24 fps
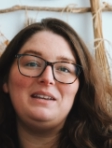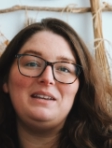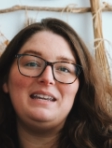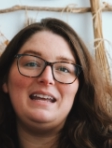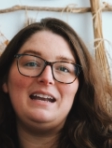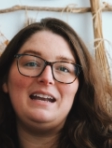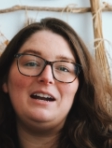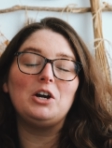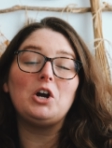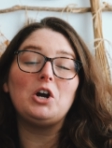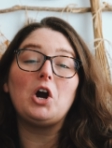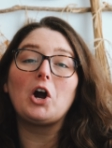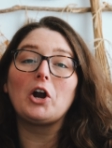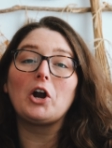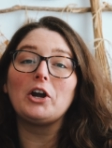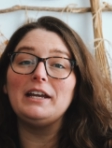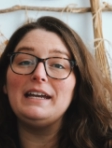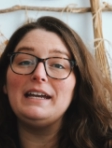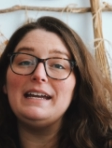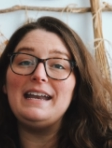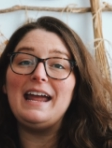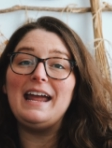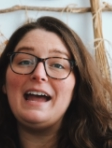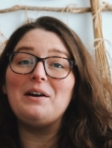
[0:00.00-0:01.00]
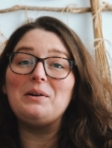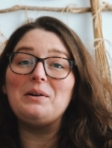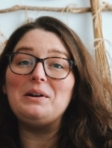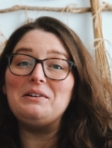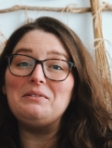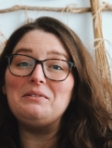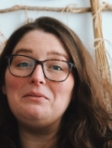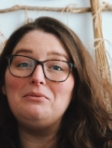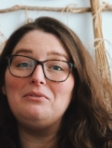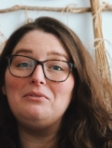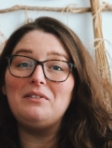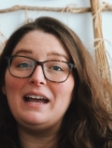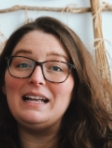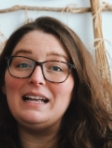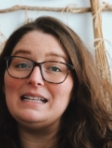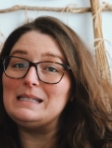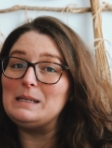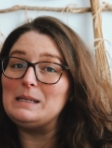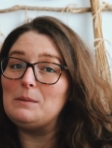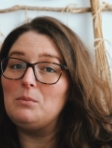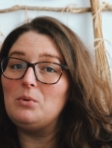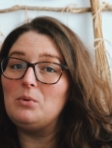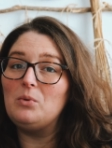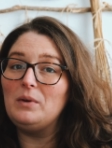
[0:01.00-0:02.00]
knit a cardigan out of at
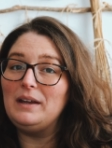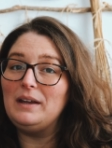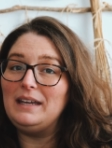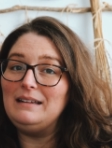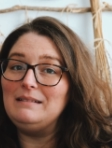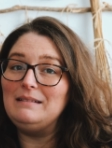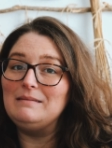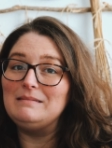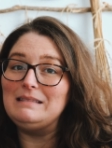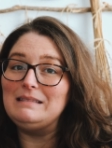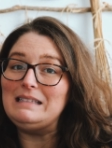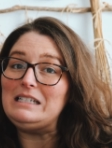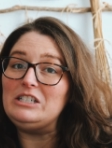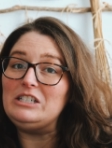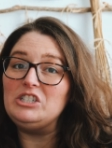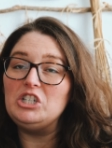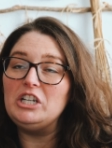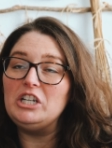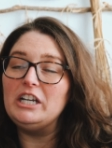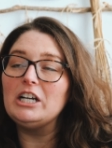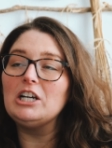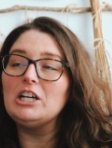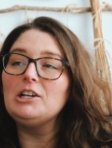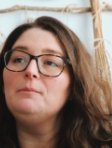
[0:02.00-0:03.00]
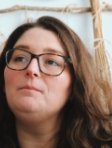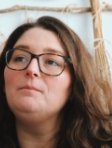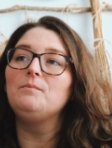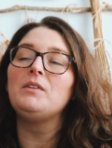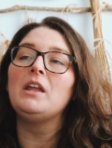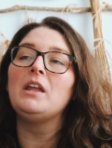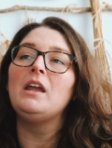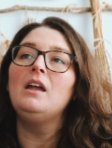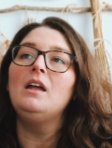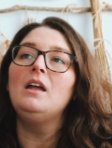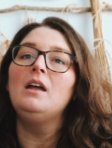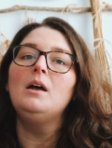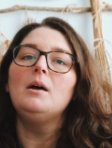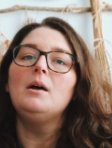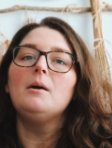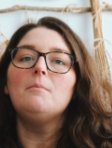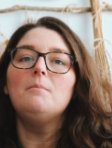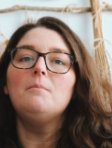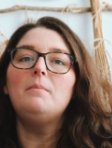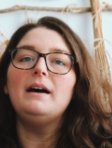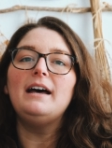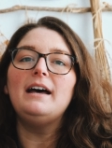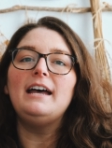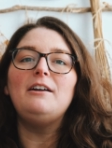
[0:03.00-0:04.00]
some point this year.
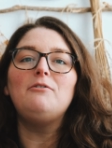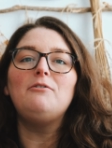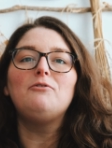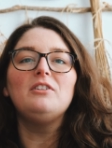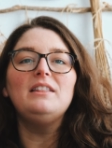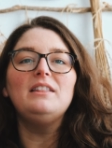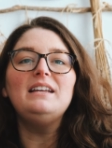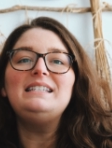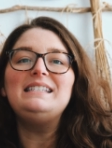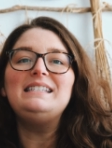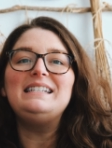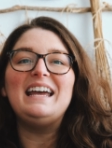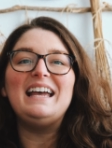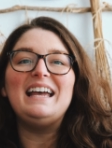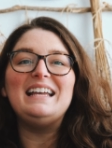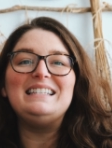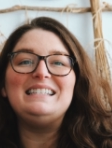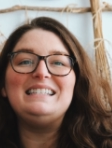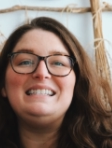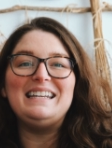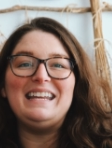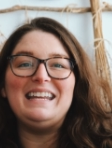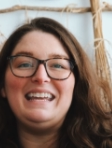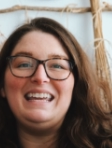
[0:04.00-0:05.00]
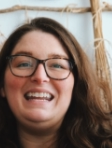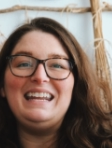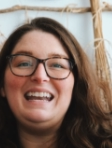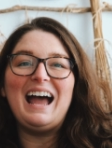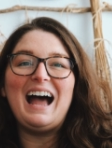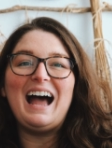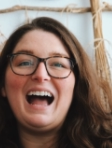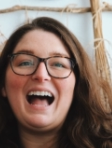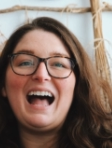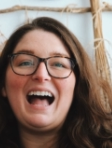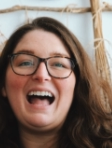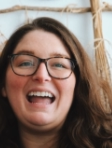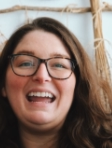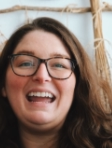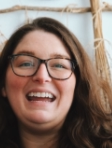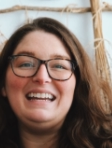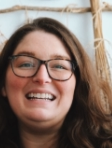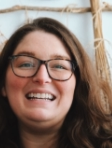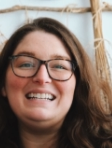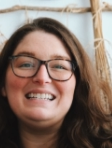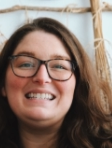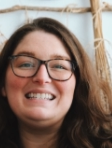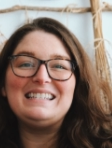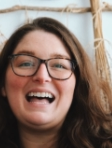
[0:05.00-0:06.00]
But for this test knit,
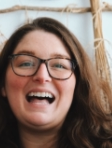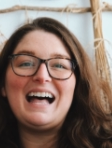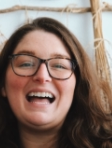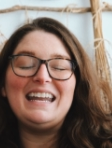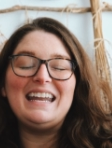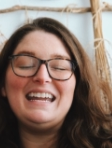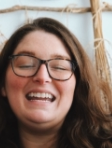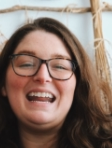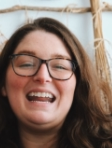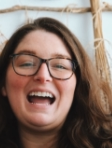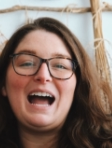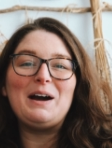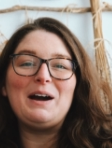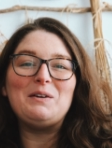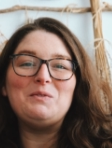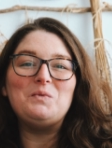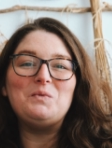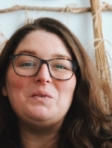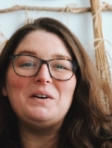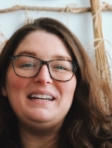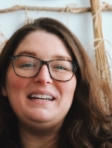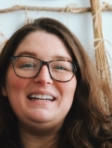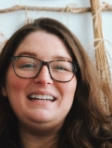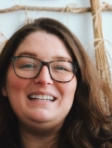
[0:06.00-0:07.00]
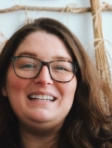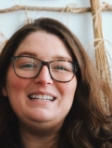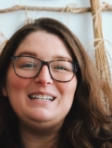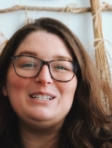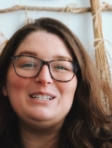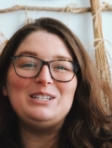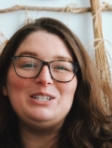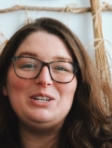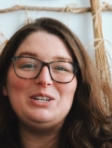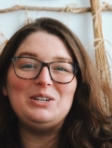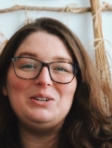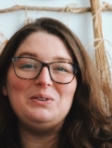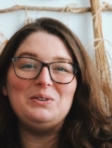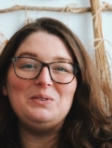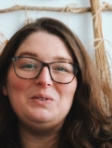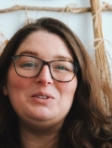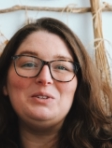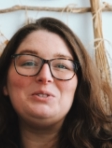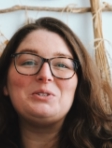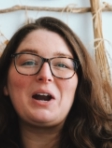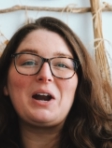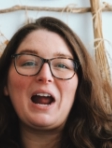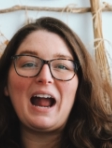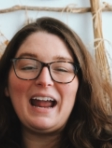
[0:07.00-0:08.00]
I decided I wanted to
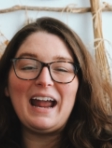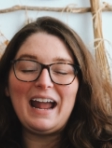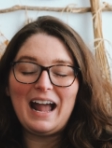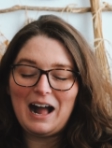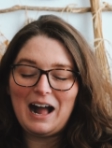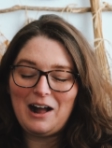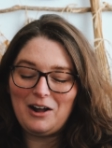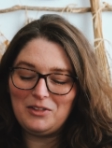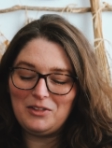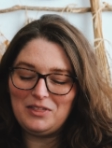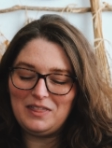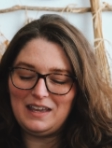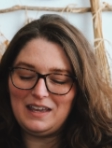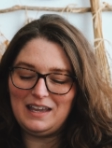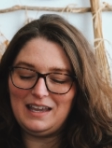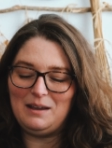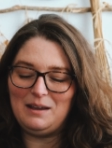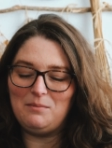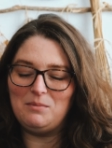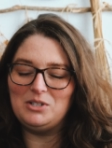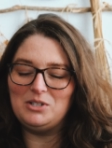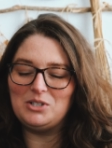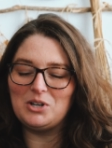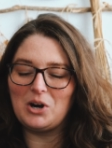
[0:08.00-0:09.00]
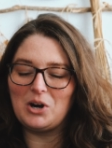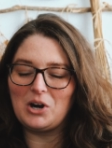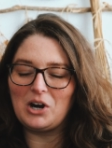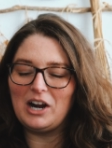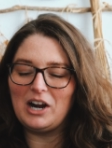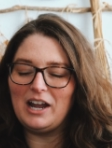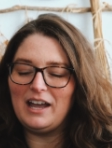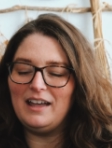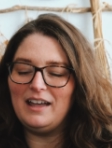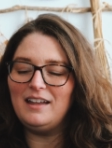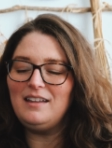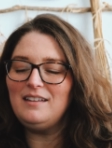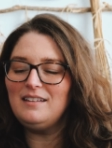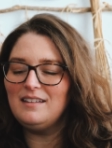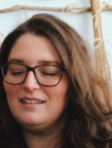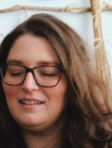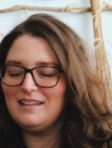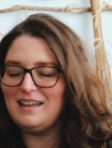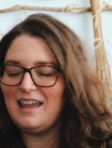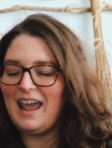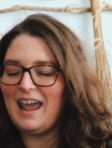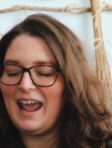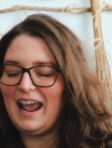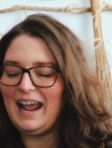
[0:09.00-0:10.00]
try out the Madara
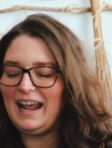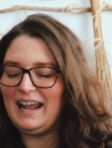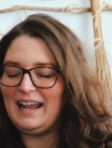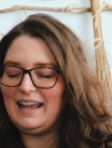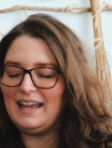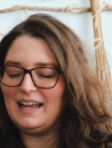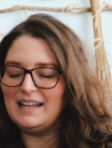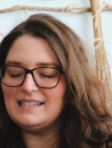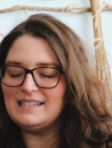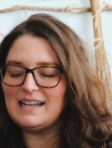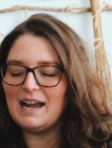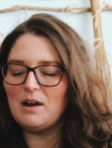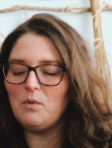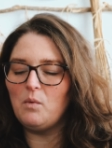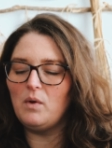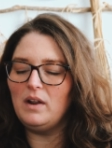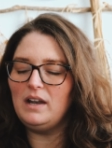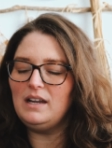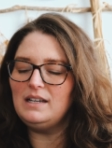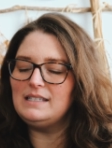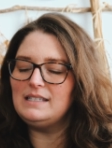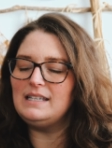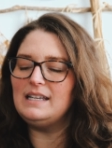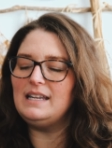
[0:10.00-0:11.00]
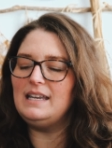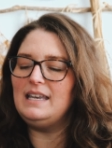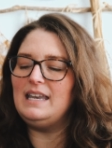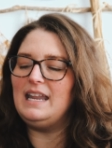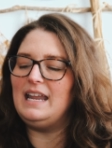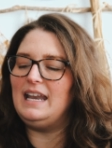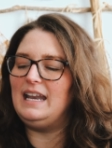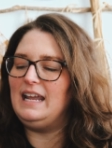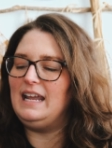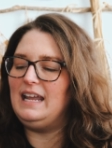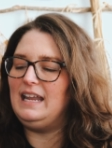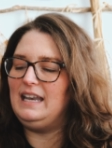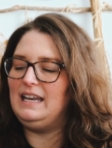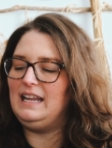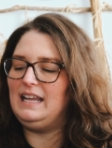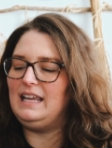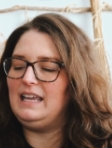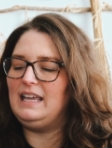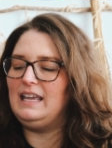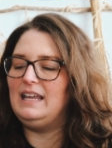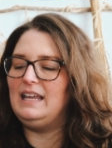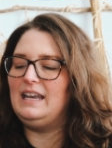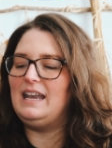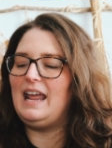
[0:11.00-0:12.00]
and I wanted to knit it
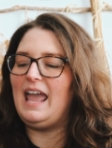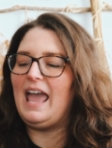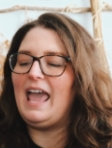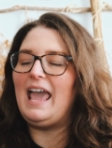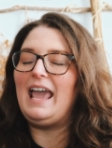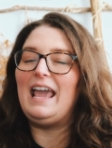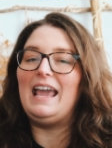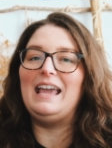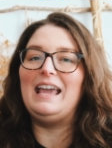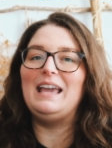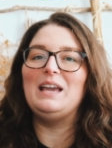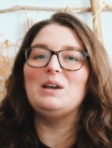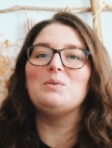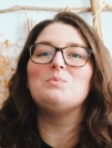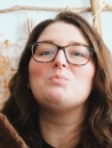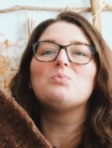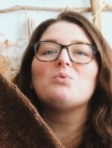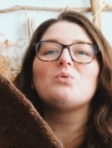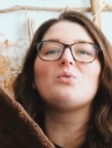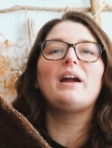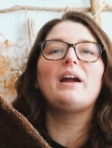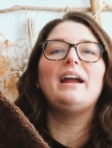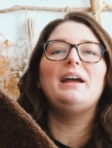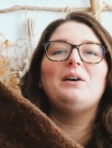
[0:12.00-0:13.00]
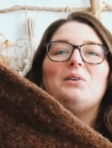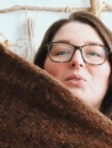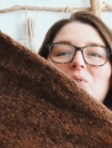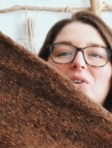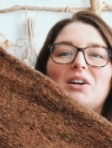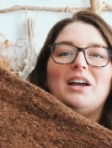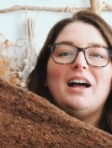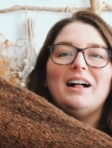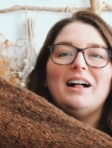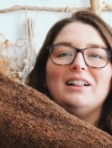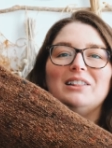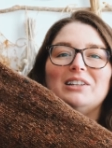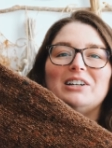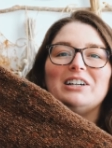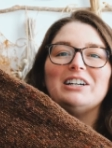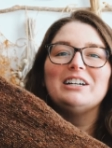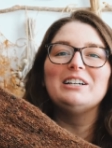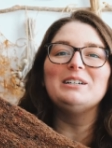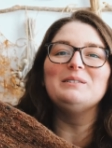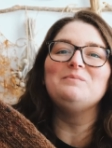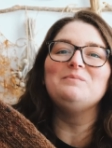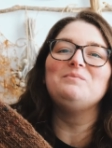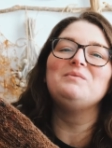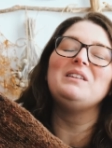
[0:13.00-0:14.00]
in a brown
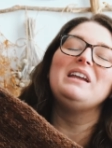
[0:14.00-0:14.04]
color.